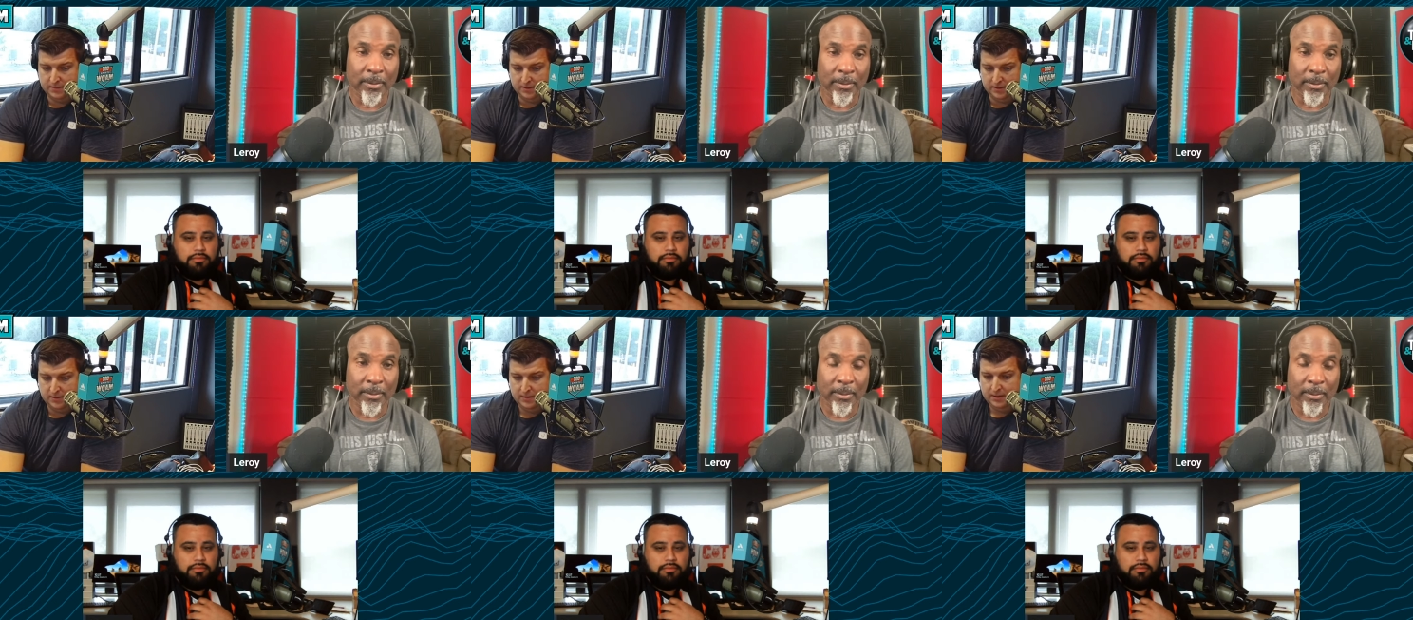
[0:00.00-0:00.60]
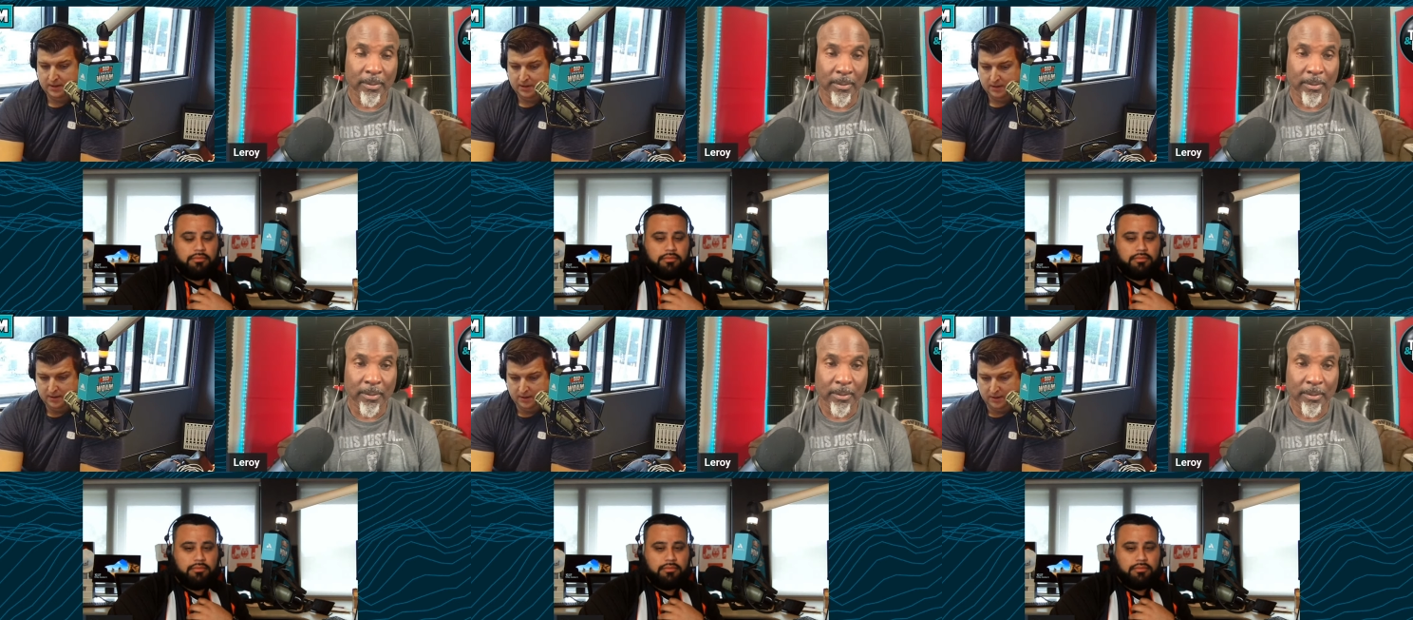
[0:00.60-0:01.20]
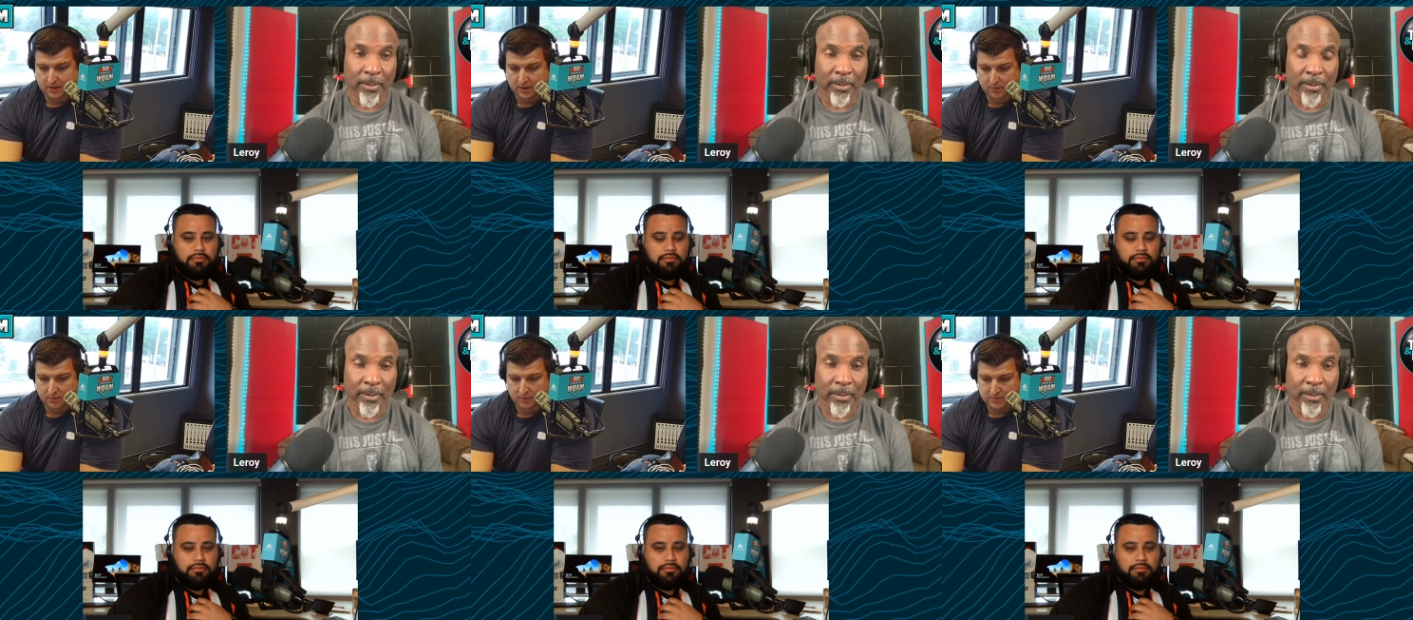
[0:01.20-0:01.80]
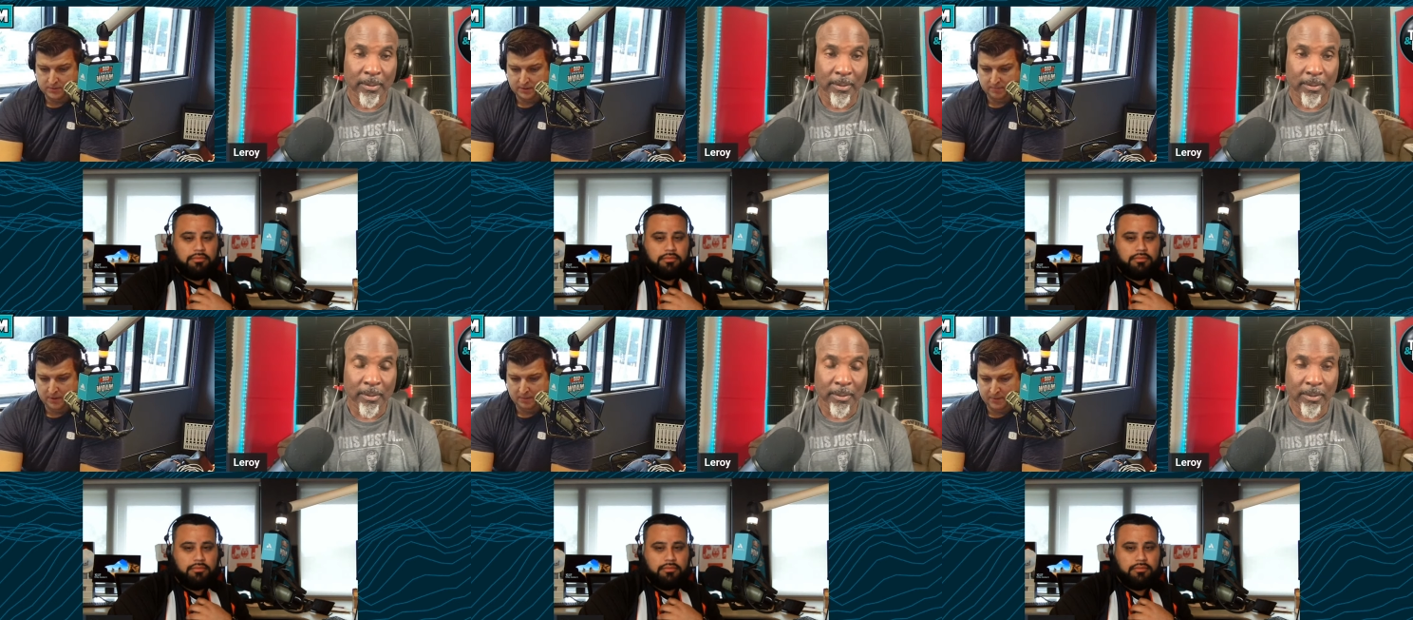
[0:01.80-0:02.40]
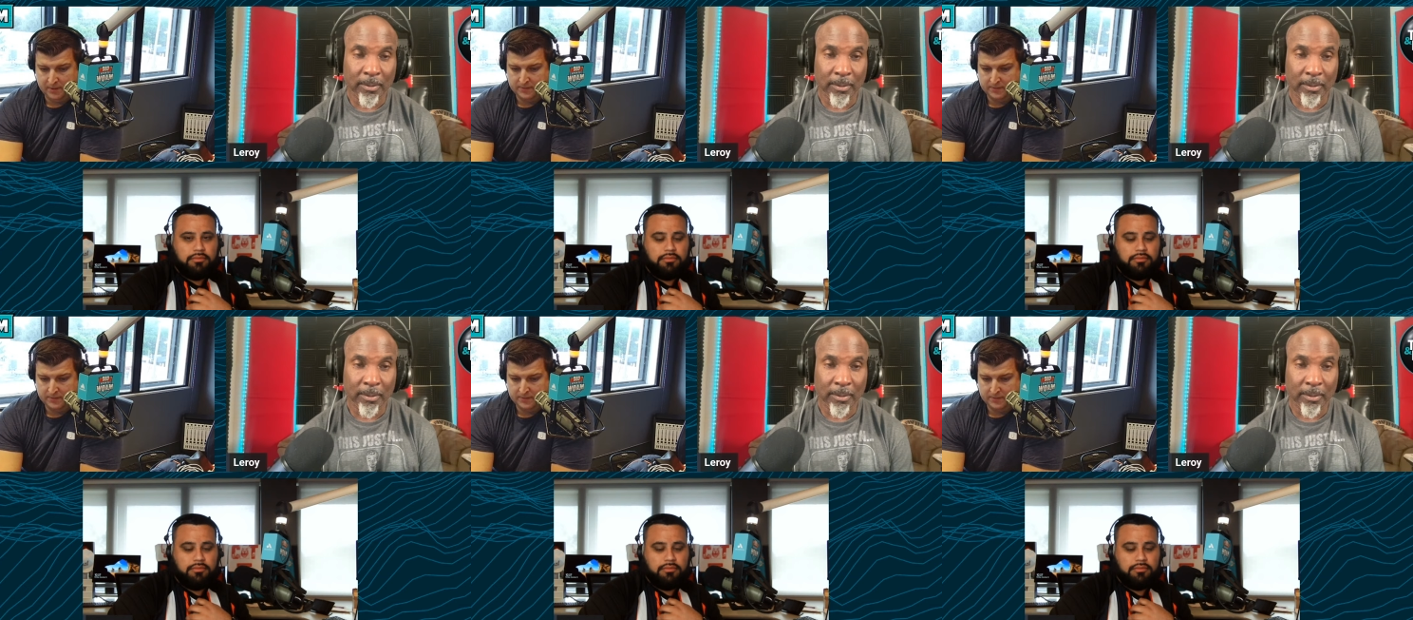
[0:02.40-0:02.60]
Speaker 1: been uh, you know, it was a, a bit